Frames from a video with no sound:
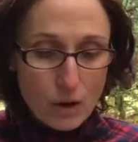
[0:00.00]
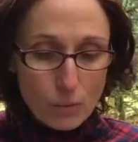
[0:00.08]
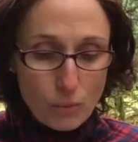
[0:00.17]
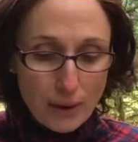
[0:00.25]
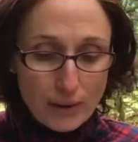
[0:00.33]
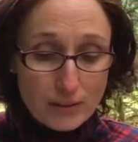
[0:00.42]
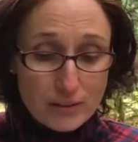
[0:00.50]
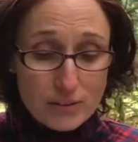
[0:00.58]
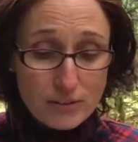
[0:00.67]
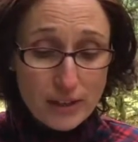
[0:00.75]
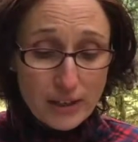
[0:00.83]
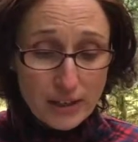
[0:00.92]

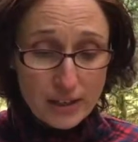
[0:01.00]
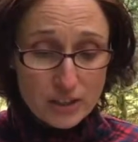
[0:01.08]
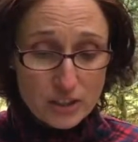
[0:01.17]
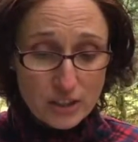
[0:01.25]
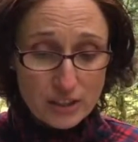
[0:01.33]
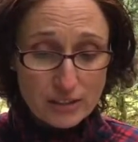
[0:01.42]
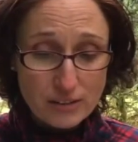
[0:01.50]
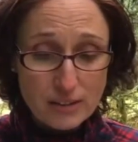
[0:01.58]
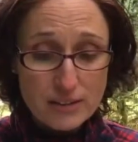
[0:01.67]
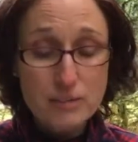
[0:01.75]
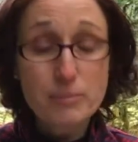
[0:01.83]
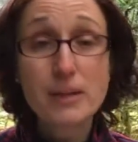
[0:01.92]
Wireless radiation
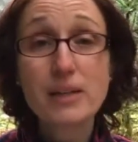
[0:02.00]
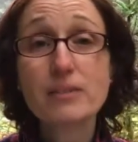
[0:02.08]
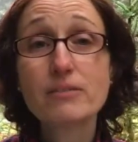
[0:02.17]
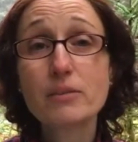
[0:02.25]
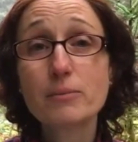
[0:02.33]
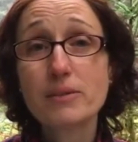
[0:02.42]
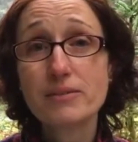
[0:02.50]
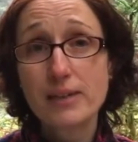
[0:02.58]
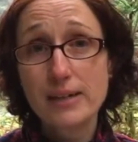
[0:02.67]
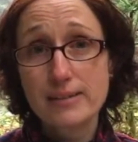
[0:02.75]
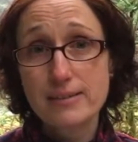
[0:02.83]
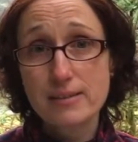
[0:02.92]
is emitted from
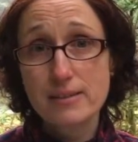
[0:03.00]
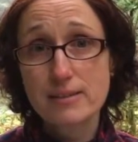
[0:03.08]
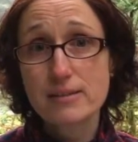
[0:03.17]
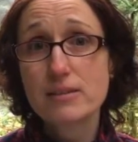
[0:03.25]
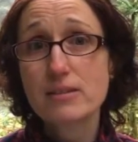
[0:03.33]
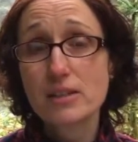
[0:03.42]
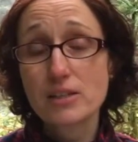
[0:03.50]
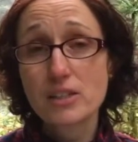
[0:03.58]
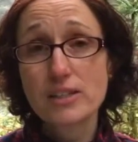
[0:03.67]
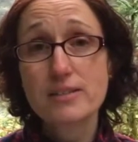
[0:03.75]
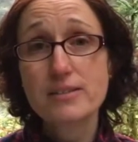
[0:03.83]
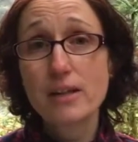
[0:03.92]
devices such
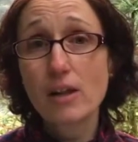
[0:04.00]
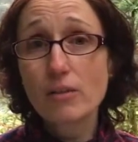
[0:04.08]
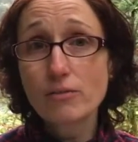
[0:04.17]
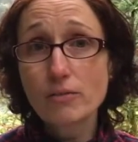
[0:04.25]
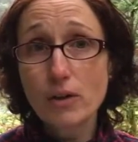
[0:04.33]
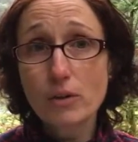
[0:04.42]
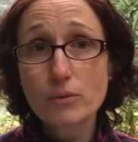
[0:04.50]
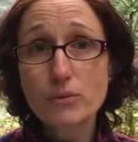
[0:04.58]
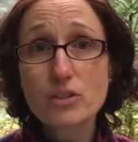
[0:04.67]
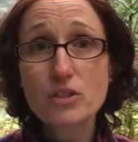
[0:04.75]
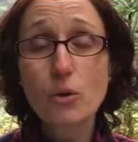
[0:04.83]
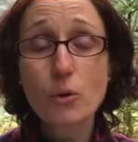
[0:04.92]
as cell
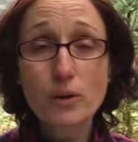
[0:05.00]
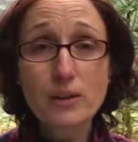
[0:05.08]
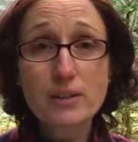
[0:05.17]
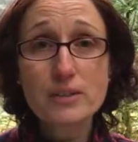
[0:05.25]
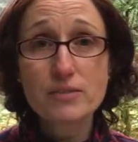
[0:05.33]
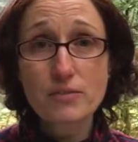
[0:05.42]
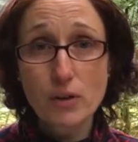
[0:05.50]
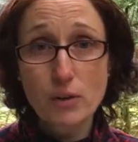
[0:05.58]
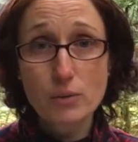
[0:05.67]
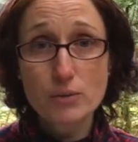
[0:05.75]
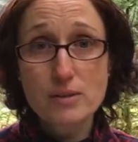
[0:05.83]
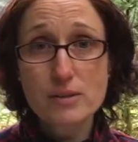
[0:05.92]
phones, cordless
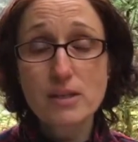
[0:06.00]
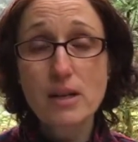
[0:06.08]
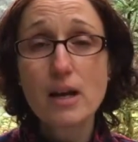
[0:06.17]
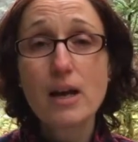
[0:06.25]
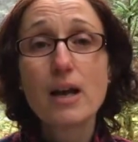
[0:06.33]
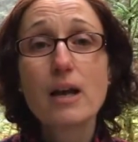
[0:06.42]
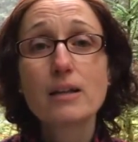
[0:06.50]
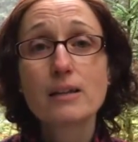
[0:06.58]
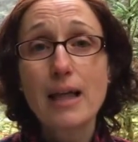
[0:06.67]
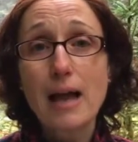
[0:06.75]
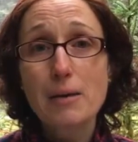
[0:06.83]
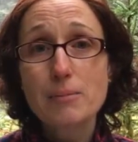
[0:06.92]
phones,
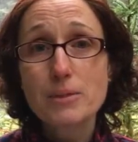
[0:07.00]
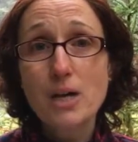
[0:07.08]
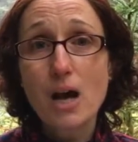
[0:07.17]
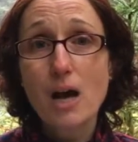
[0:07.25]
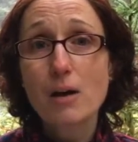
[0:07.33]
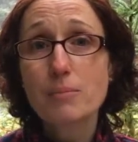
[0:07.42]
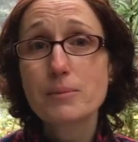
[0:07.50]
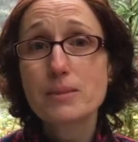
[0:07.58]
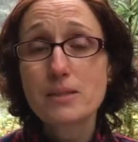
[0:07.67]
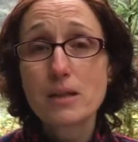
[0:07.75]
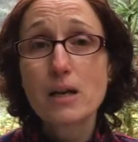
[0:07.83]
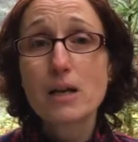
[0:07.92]

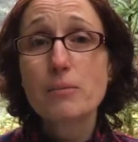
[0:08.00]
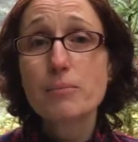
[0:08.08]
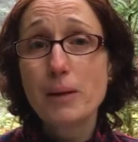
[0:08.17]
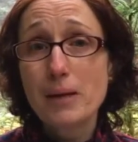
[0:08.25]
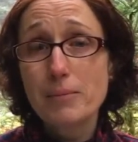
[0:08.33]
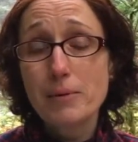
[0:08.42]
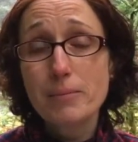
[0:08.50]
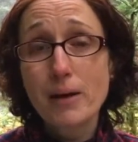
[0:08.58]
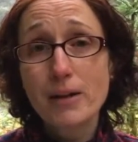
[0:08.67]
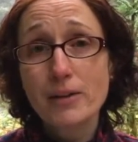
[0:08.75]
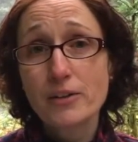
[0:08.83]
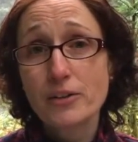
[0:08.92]
laptops, baby
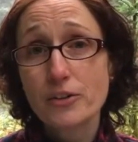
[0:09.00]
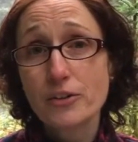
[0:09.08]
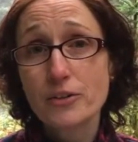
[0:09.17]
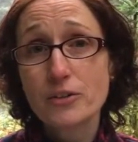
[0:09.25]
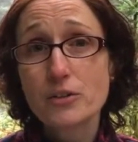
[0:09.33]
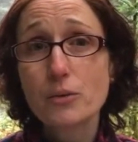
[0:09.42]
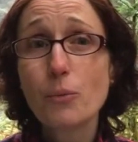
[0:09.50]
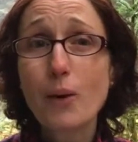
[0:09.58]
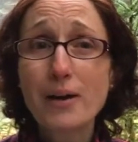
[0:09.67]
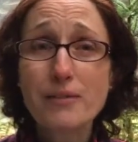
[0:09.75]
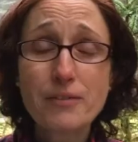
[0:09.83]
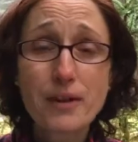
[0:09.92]
monitors,
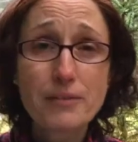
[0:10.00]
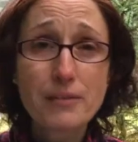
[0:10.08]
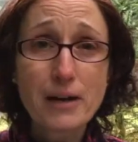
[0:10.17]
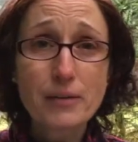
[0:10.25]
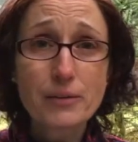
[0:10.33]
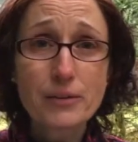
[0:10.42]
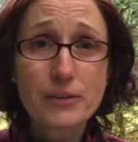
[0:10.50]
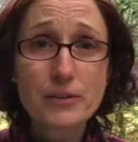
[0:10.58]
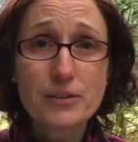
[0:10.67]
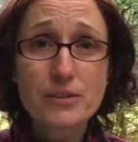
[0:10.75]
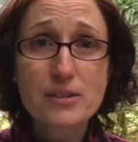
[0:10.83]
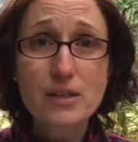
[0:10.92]
Wi-Fi
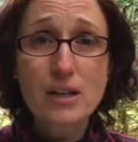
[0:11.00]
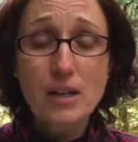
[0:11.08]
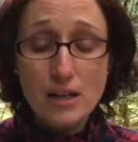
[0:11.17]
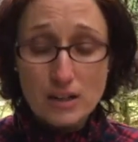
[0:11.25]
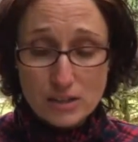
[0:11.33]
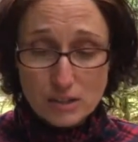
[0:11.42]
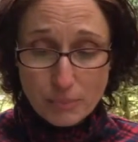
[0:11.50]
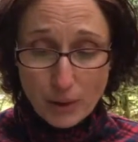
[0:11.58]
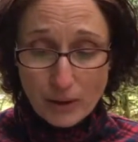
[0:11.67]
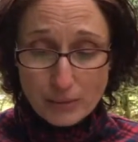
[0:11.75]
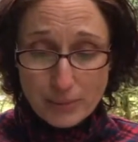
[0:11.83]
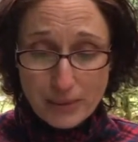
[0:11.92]
routers,
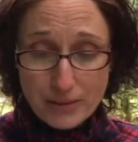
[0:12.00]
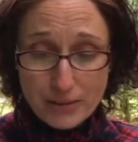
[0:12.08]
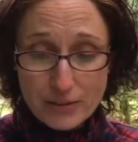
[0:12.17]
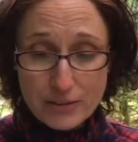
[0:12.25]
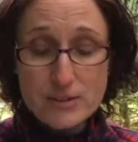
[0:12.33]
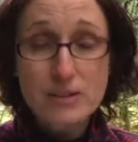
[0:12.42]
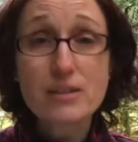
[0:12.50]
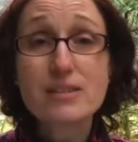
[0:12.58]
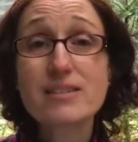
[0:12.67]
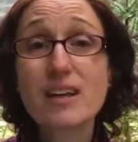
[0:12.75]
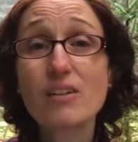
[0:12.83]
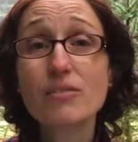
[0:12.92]
smart meters,
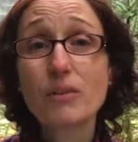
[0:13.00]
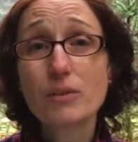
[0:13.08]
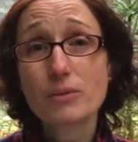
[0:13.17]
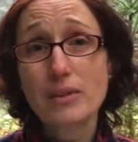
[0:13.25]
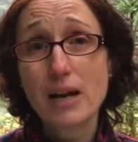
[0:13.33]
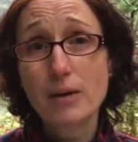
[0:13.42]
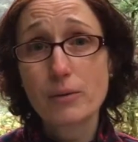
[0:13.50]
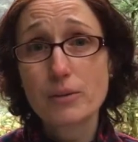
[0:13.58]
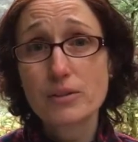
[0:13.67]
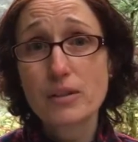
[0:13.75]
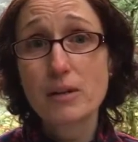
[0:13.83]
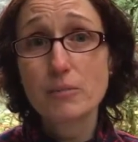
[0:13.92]
cell phone
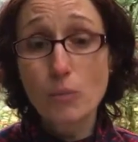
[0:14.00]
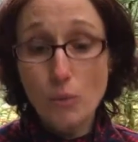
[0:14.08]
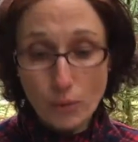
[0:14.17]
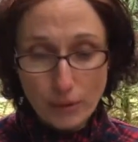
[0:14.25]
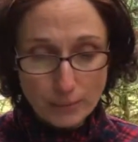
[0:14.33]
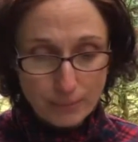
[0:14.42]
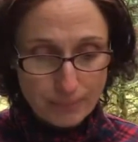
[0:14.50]
towers, and more.